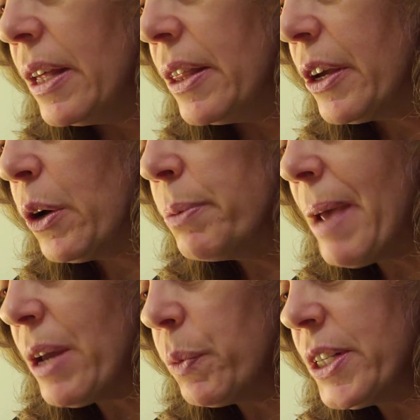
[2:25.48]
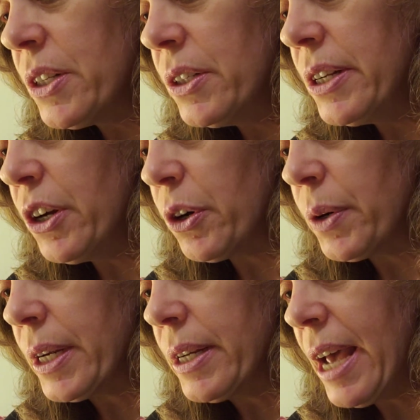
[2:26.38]
The old man whistled and
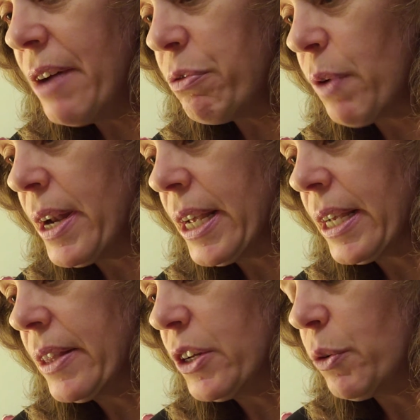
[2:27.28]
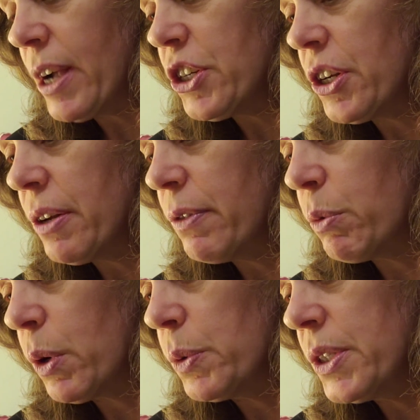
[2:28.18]
hurried, half running, in the direction of the
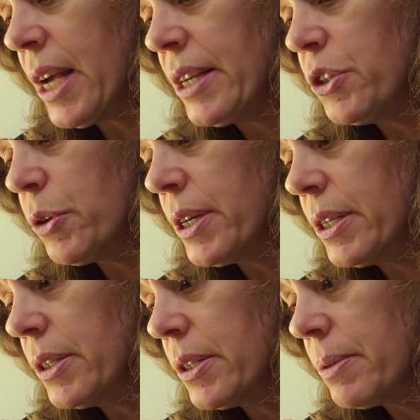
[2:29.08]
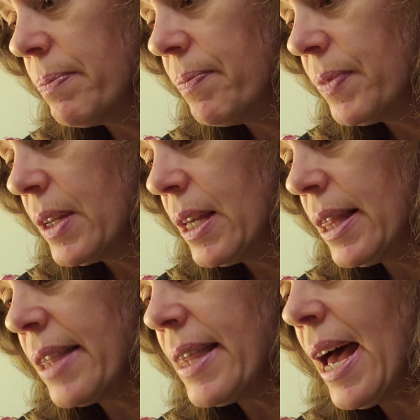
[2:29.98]
roadside trees.
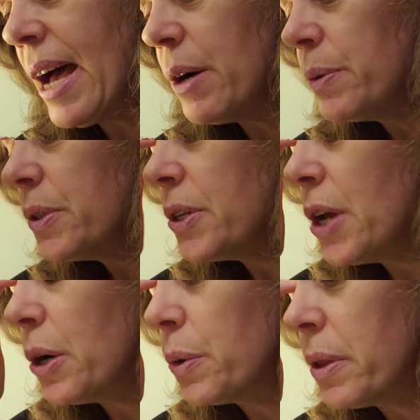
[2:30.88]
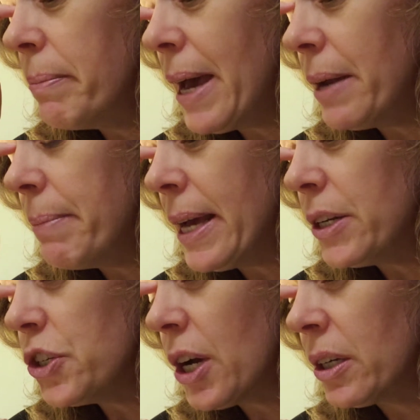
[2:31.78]
"Let the hounds know," the
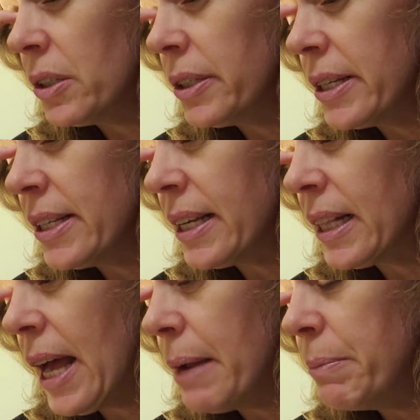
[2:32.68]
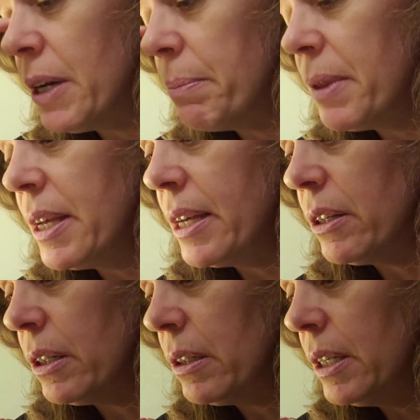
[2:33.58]
madman chuckled as he climbed up the
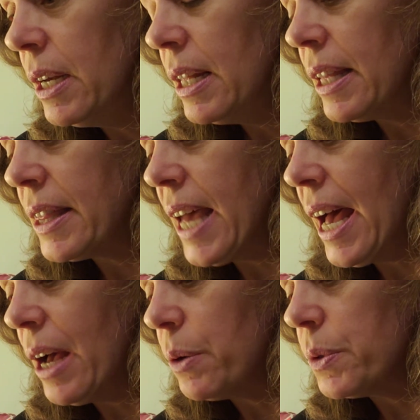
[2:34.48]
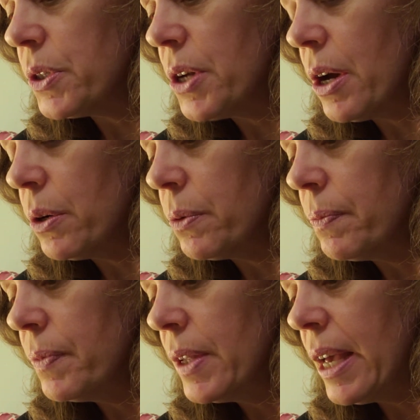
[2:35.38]
hill. "Let the hounds know."
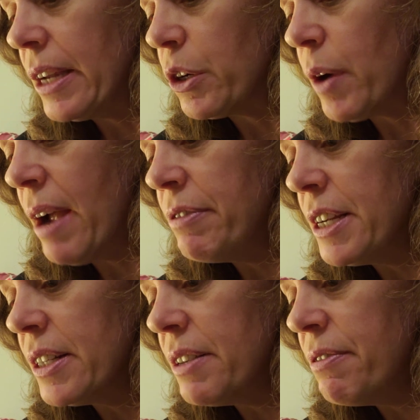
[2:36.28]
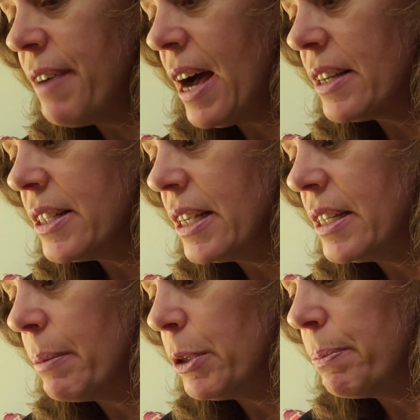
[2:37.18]
And crafty as a fox, he
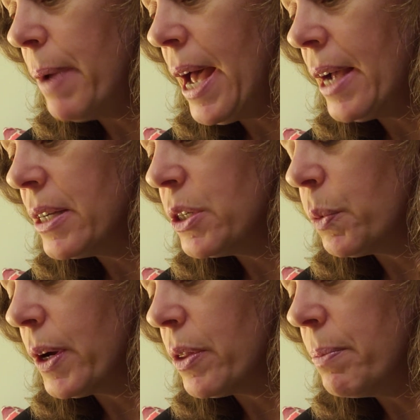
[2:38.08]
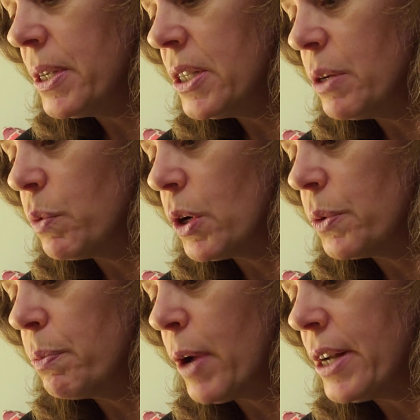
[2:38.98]
doubled back to where the misty
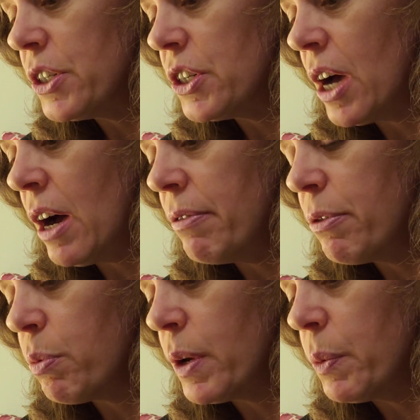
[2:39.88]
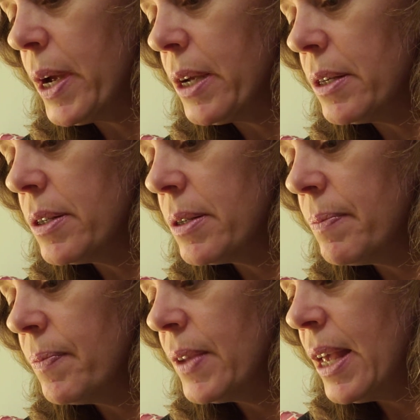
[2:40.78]
road branched off 3 ways.
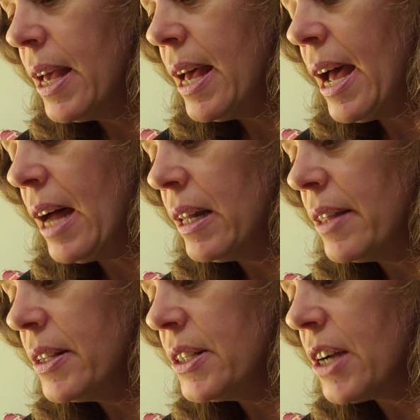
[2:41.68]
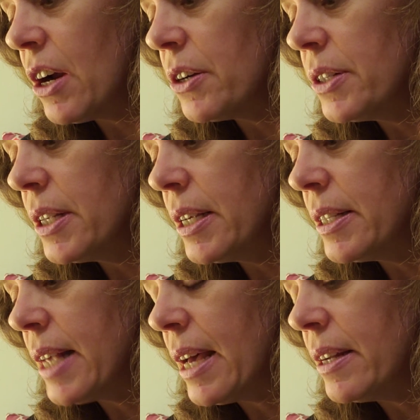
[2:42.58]
"Hell on the stars," he
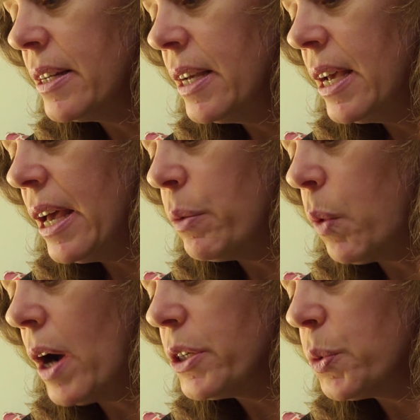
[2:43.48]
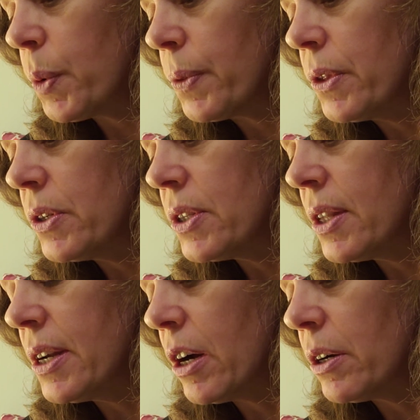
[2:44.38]
said, and walked towards
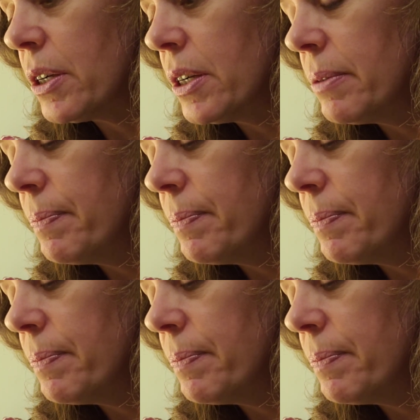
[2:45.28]
the dark.